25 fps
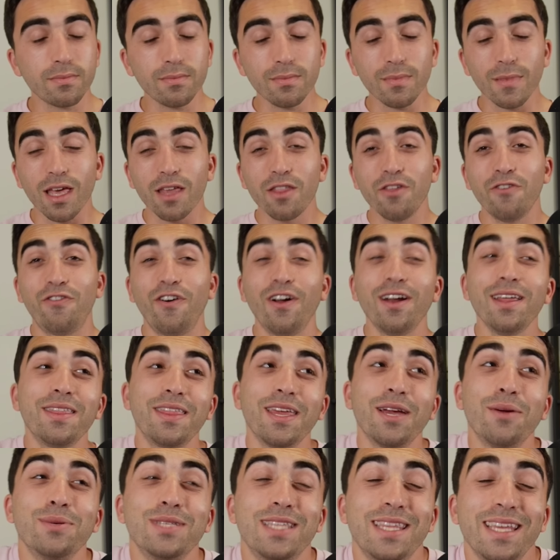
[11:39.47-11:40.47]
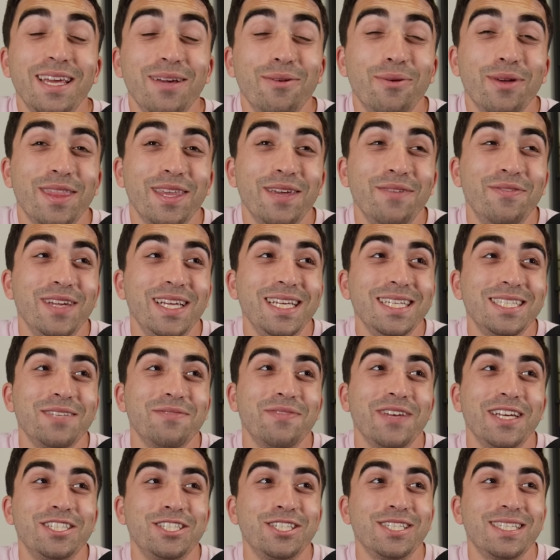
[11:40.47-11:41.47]
The funny thing with
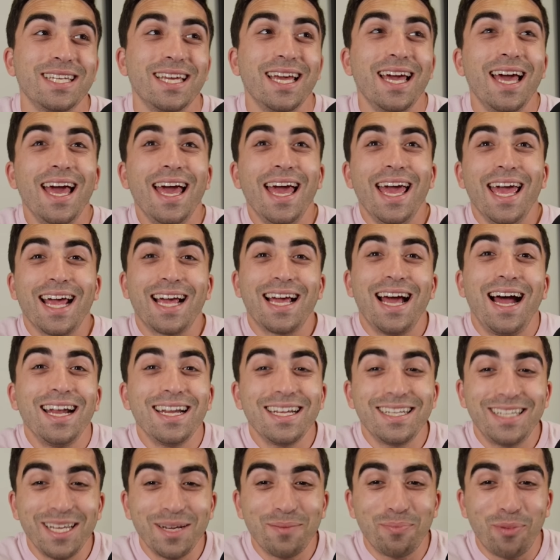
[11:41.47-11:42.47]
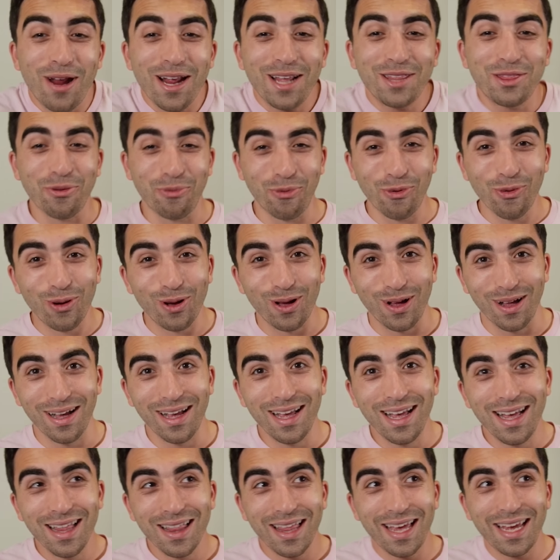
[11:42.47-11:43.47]
Ivanisevic is it kind of did break the rule.
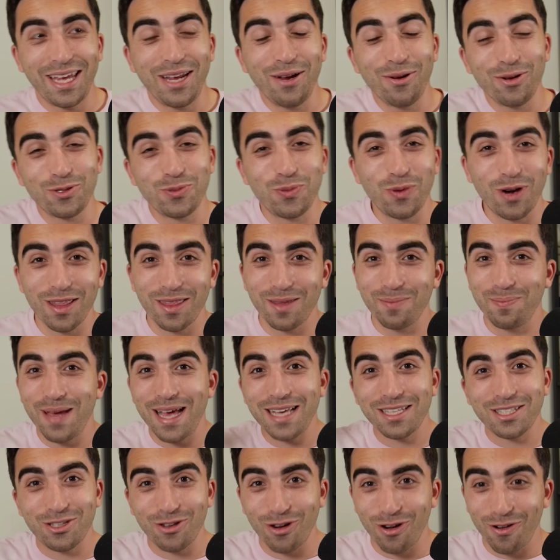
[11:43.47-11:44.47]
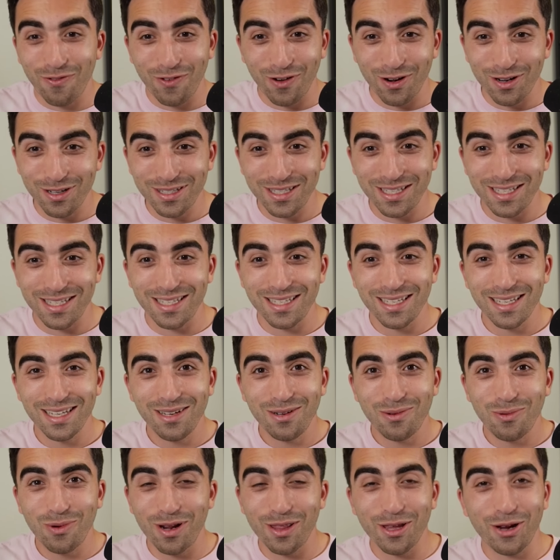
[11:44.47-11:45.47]
Like, here's one of the best servers,
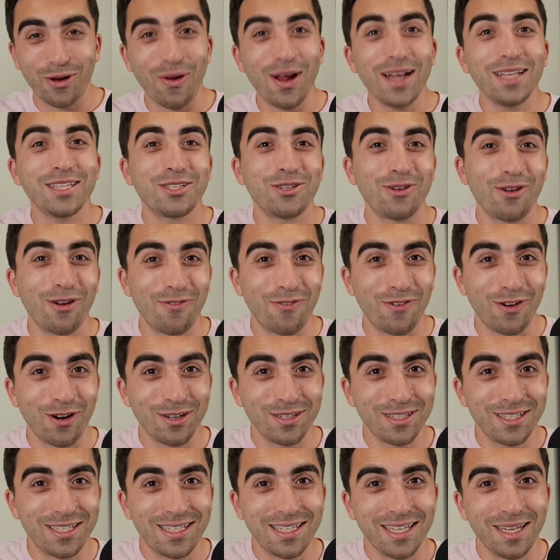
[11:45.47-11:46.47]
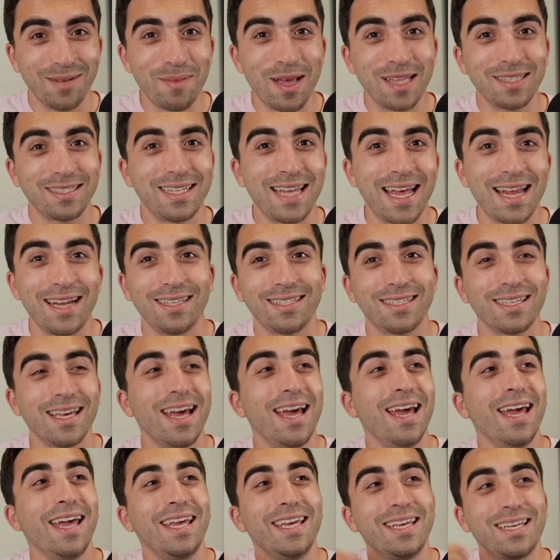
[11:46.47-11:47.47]
one of the great servers in men's tennis.
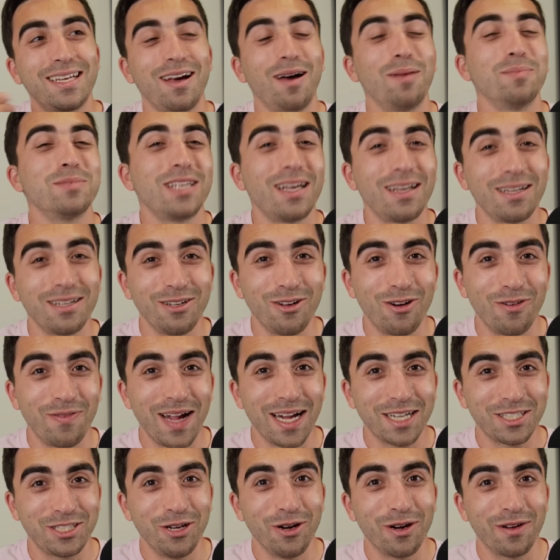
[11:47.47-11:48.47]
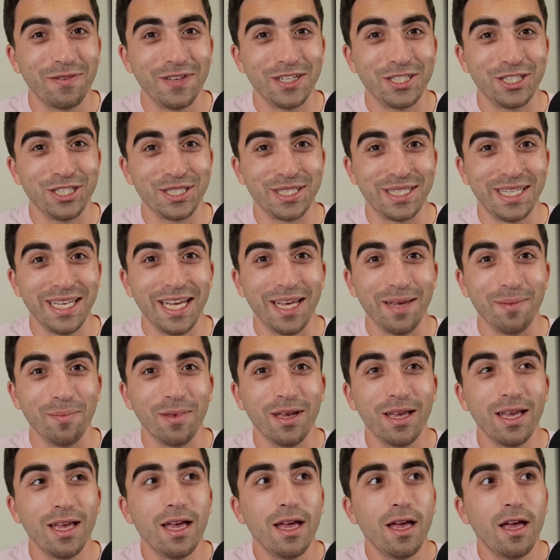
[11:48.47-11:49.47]
He comes on to Novak Djokovic's team
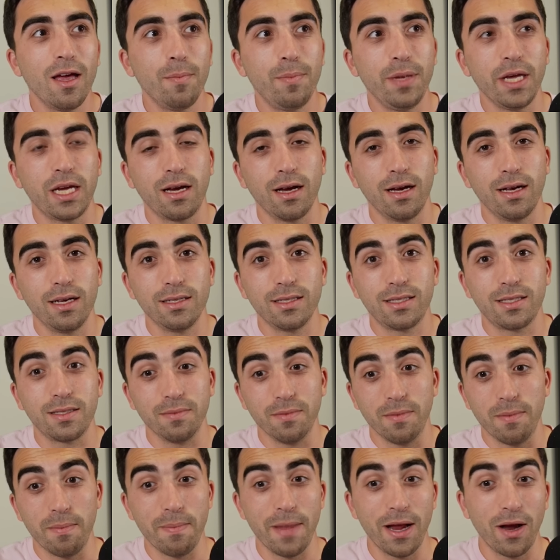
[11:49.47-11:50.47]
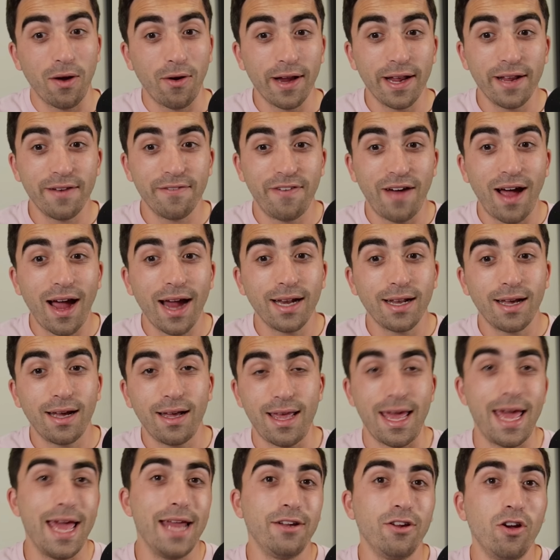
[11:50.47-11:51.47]
because Marion Vida
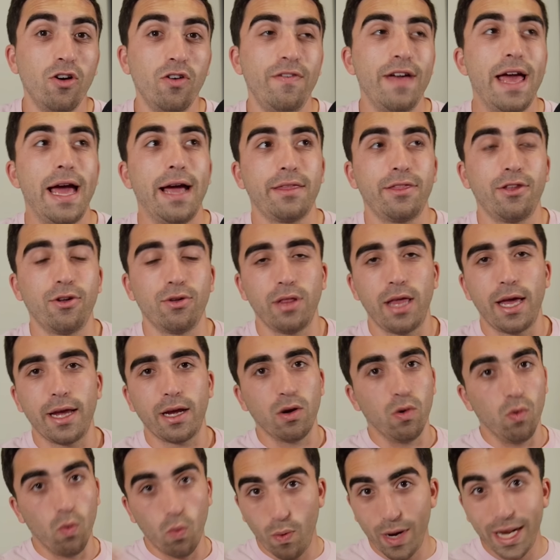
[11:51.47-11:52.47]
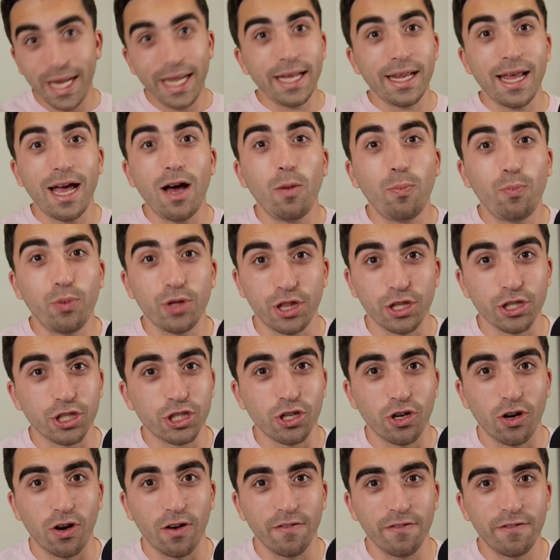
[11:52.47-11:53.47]
and Novak, they're like, we need help with the
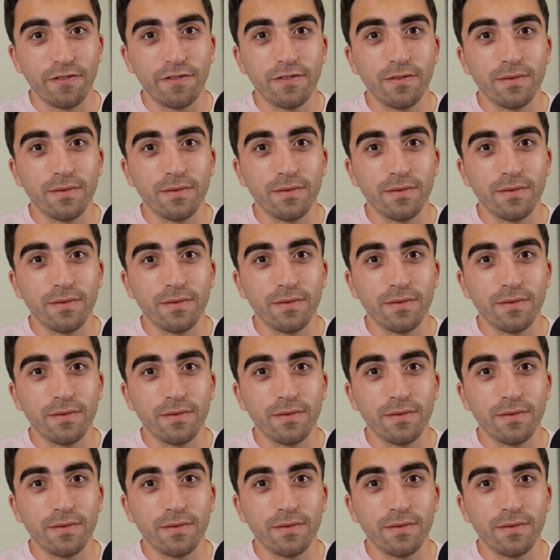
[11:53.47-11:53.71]
serve.